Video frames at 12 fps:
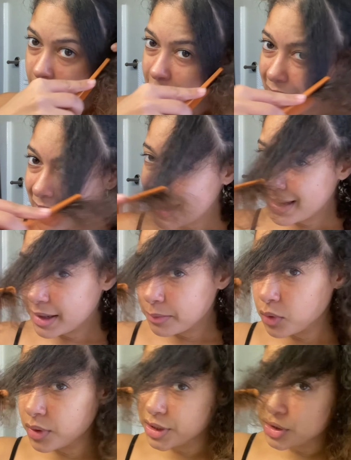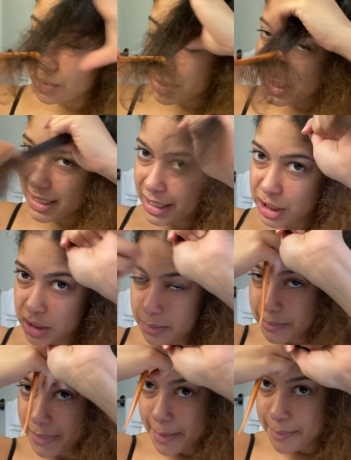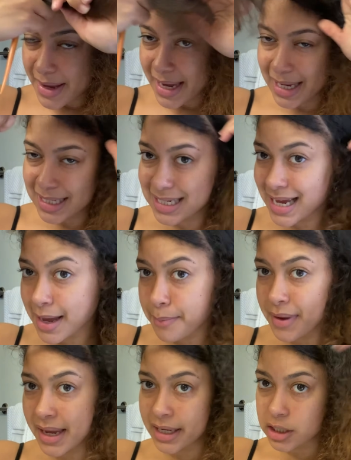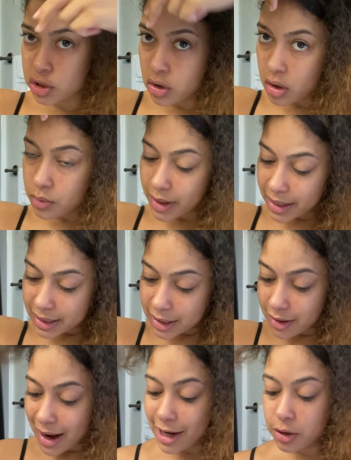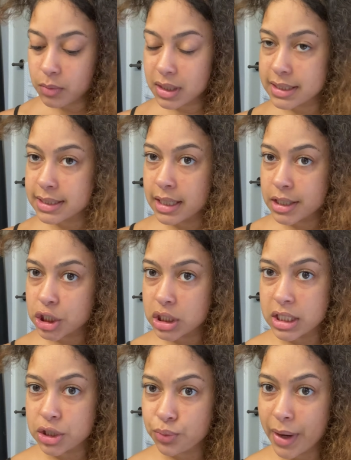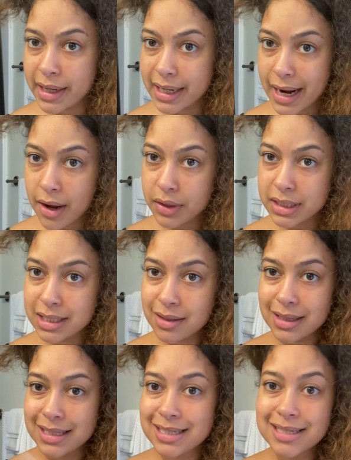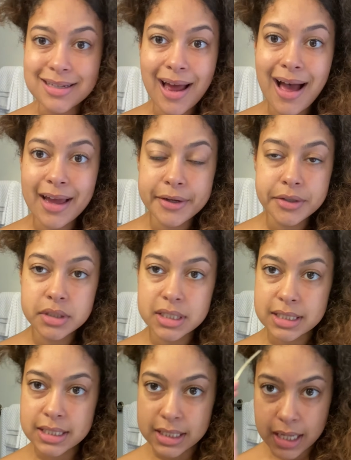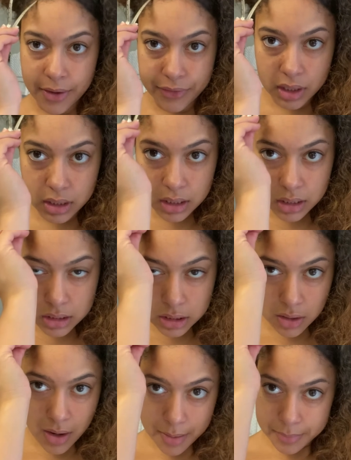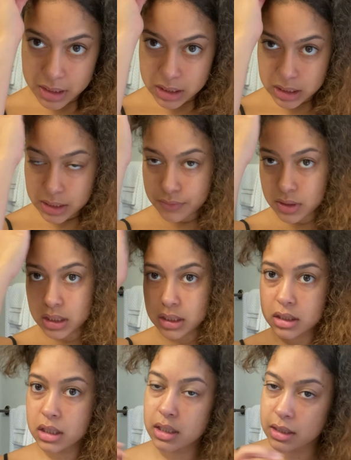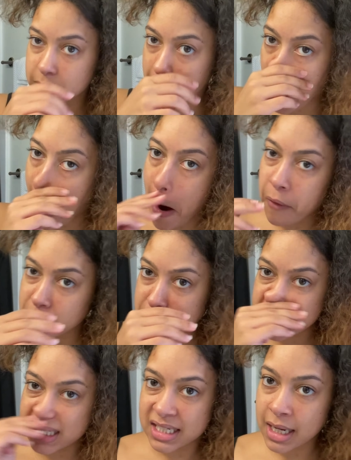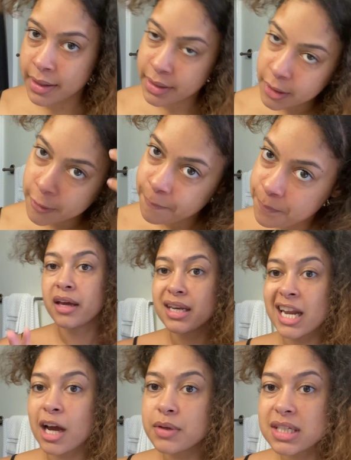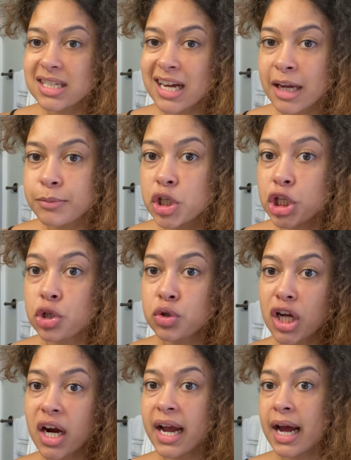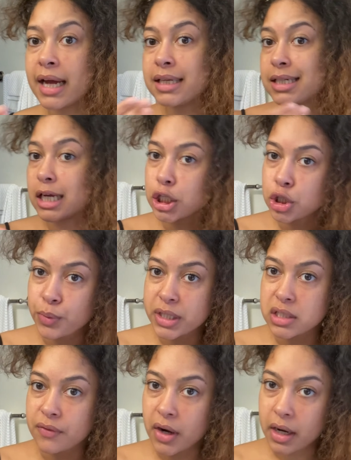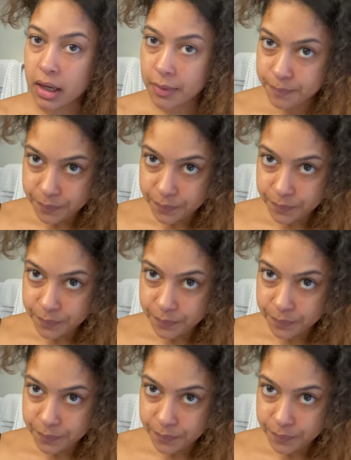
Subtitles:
I am going to section my bangs. I have bangs all right here. I don't want to touch these right now until it's styled and see how they look. So I'm gonna leave these over to the side here. Now it's time to use our guide to cut the rest of our hair.